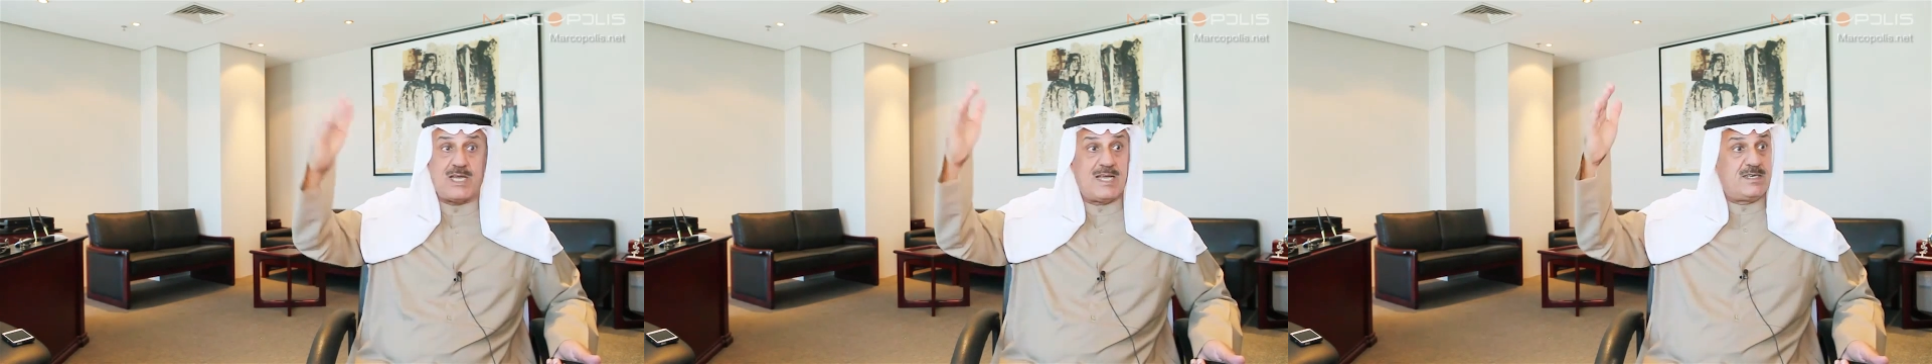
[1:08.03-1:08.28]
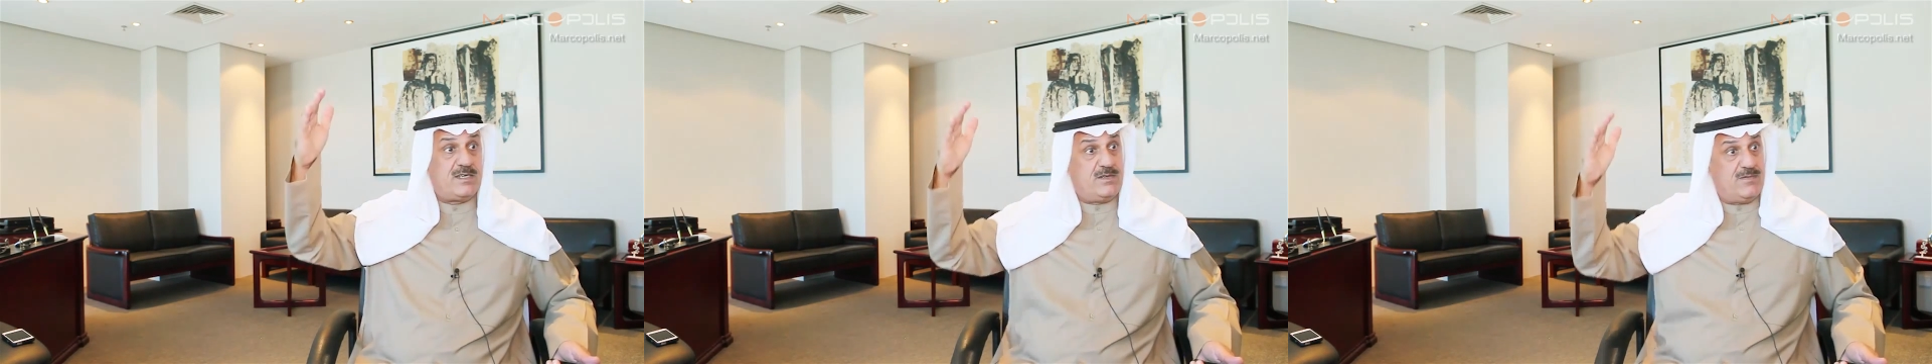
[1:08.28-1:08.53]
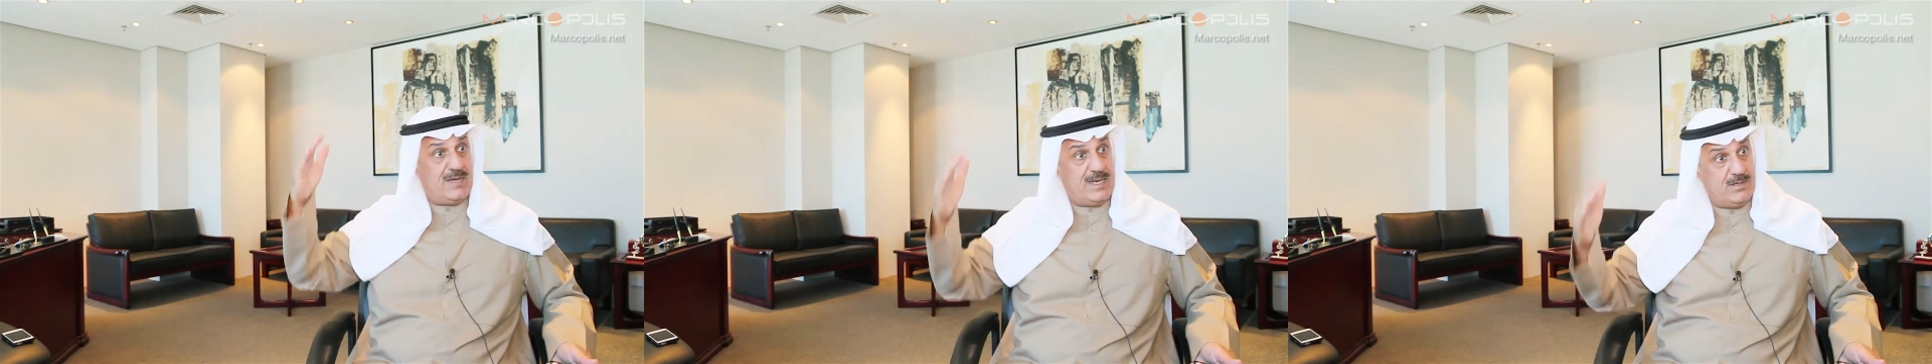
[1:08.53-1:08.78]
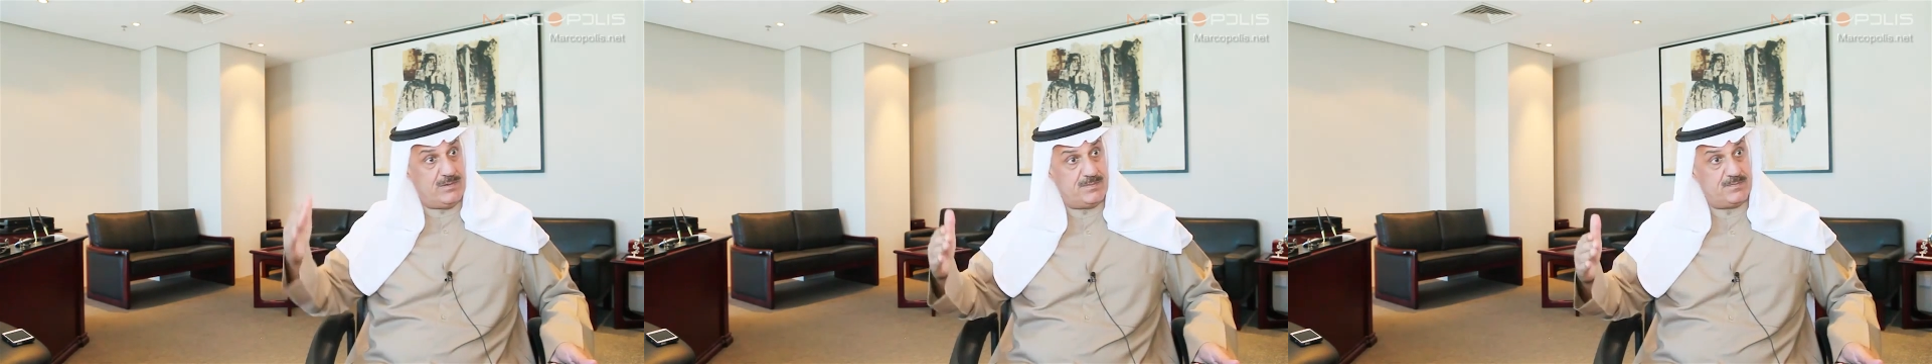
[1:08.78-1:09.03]
added
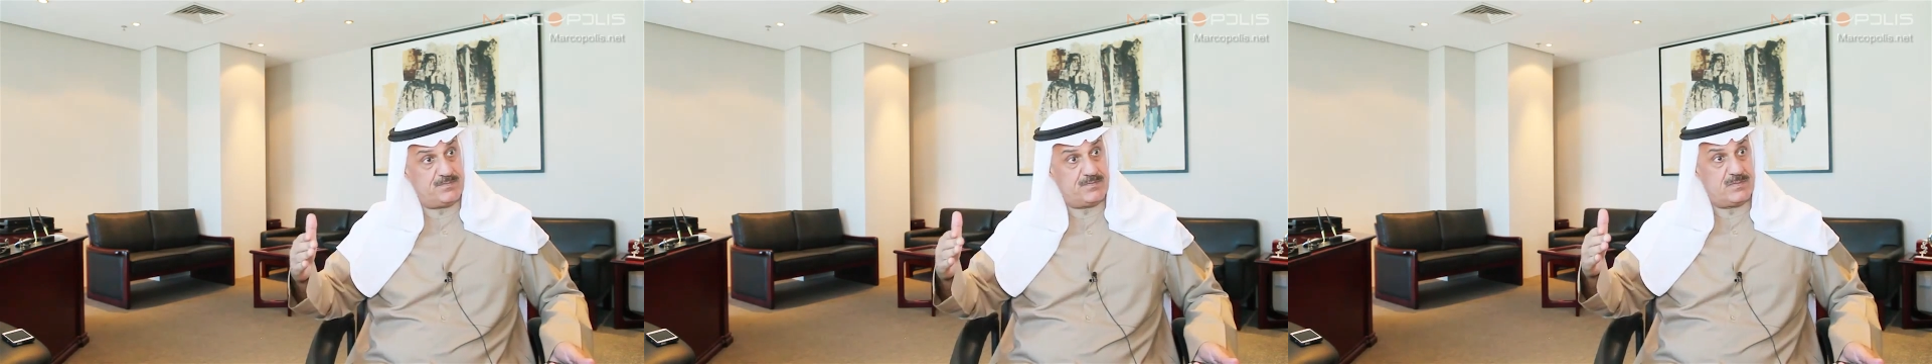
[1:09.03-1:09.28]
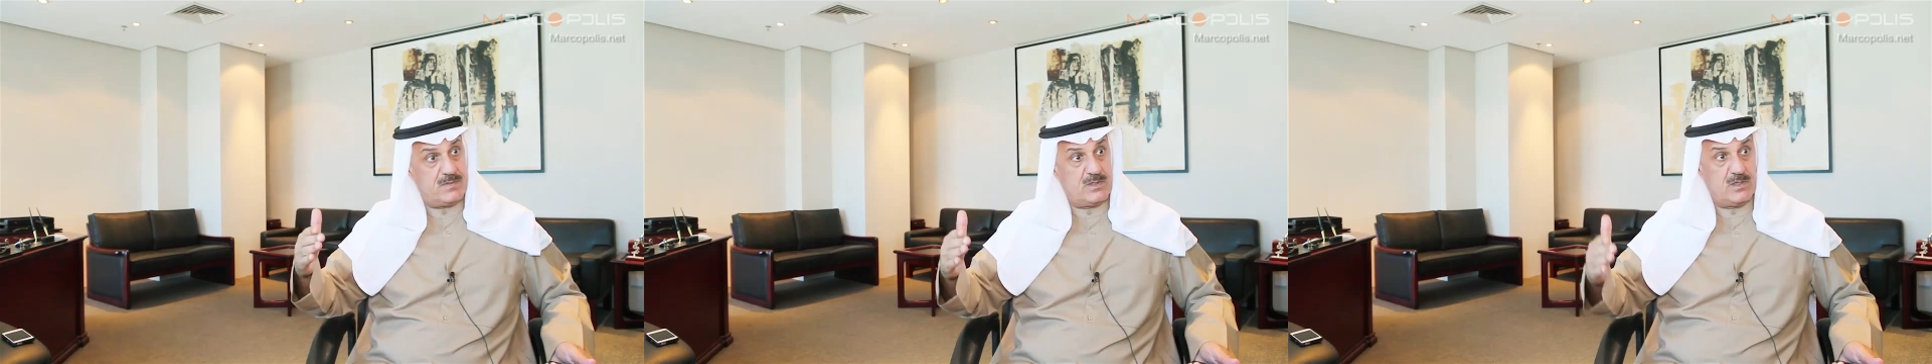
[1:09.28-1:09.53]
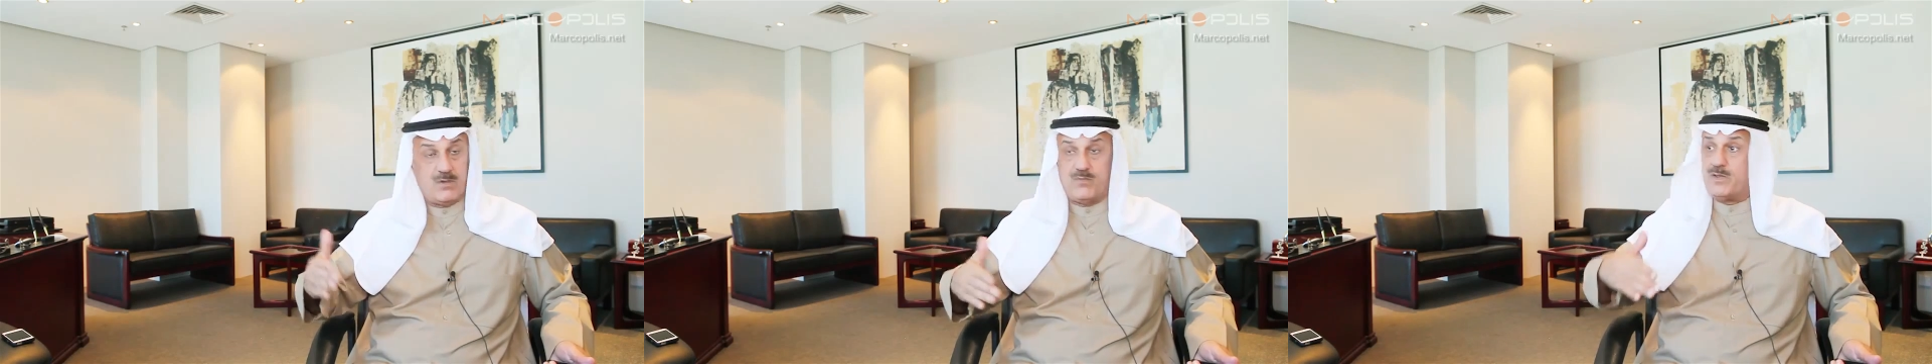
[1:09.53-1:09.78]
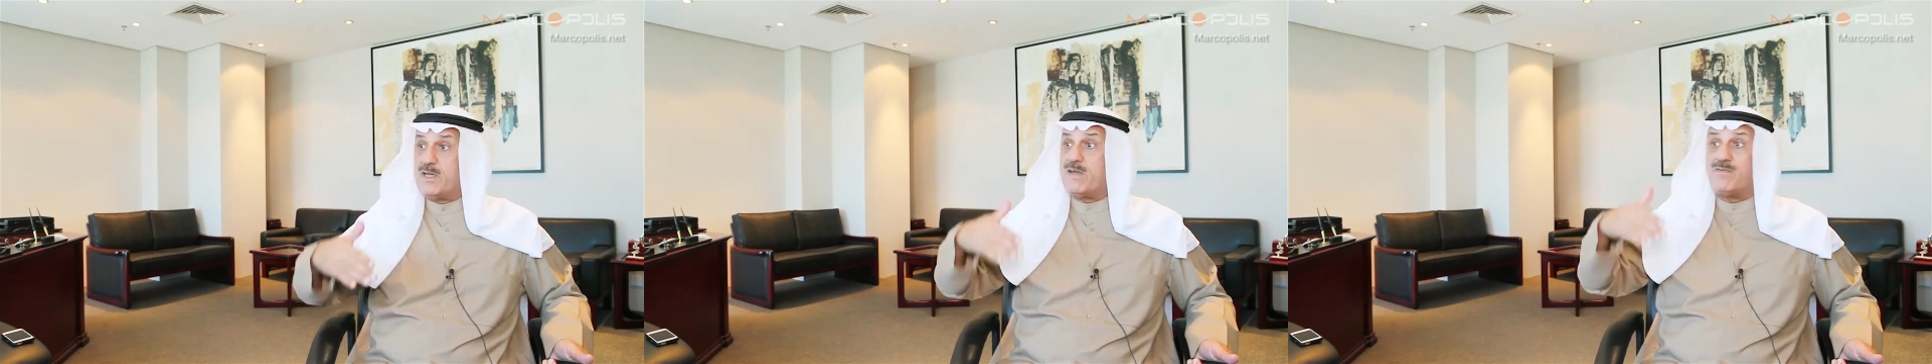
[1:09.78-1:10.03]
value
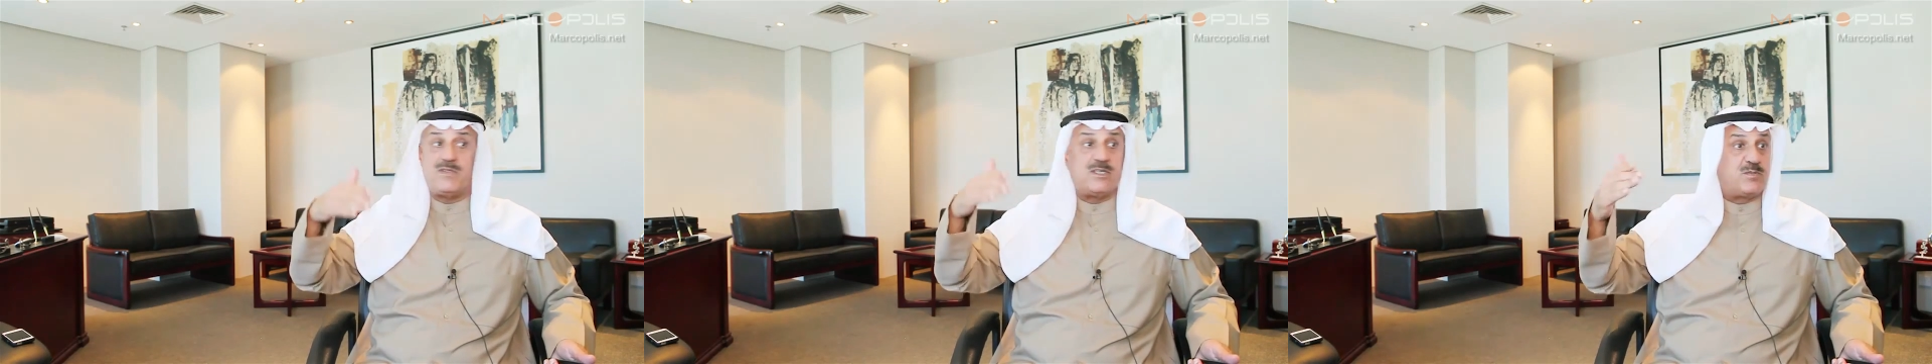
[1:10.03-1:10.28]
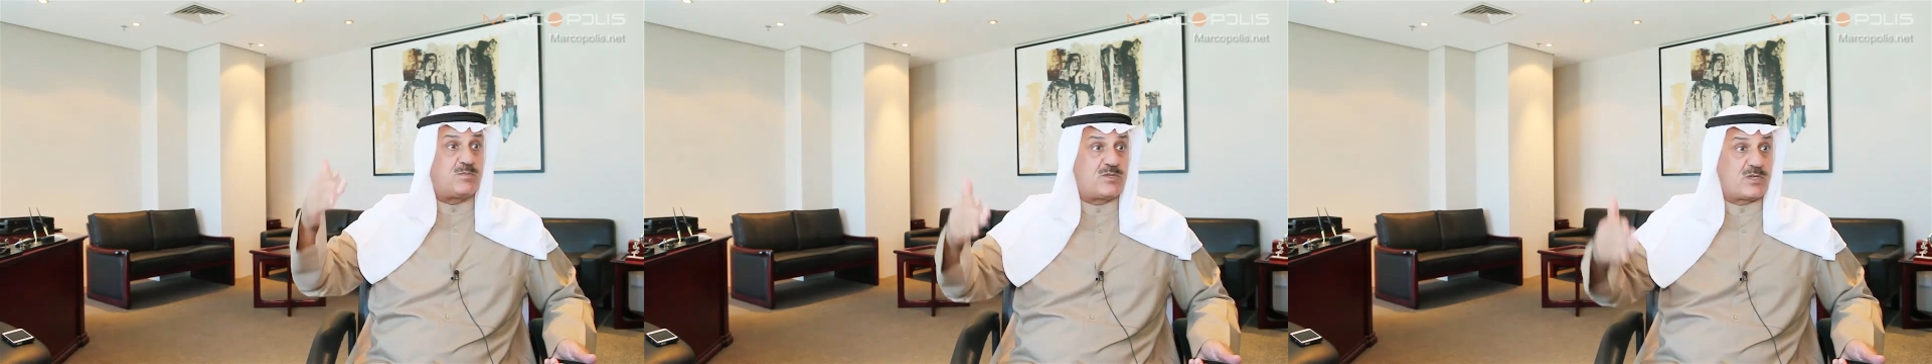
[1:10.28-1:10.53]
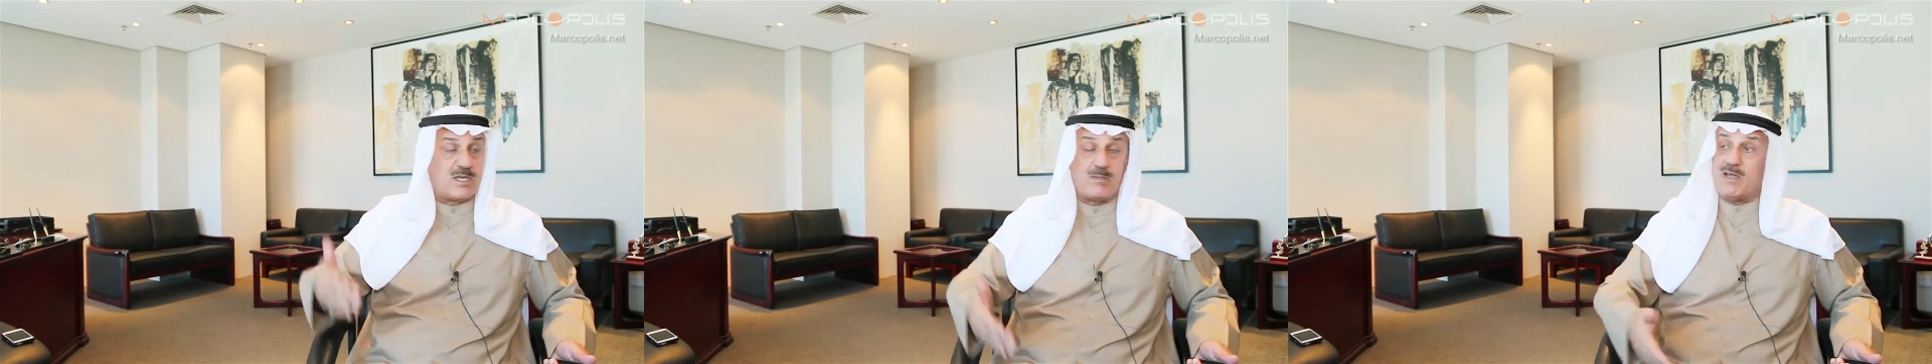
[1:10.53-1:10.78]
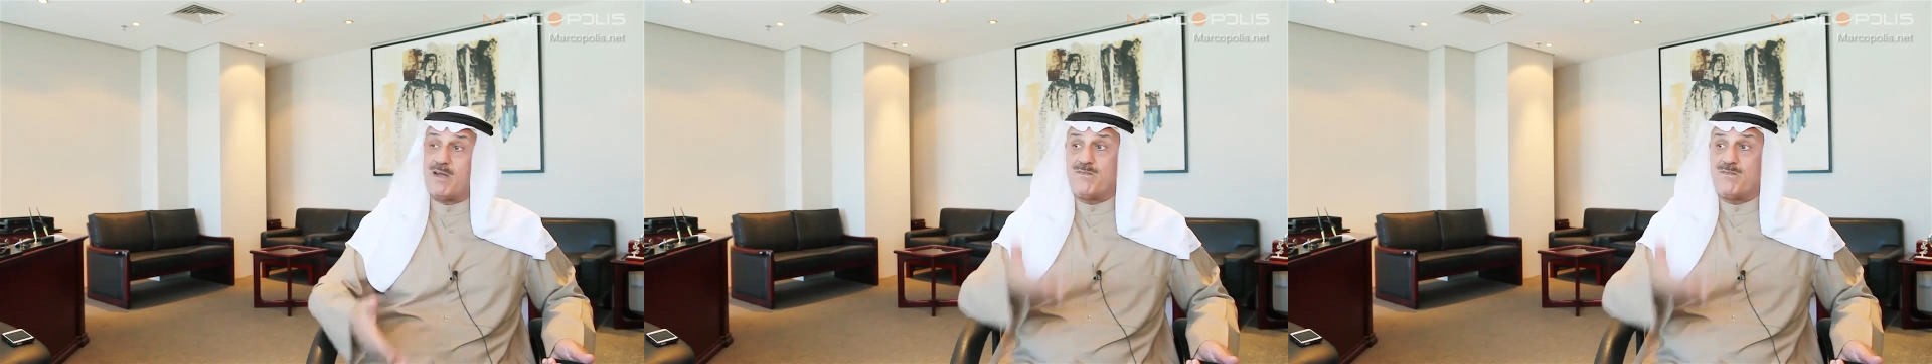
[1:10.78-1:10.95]
if we have this petrochemical.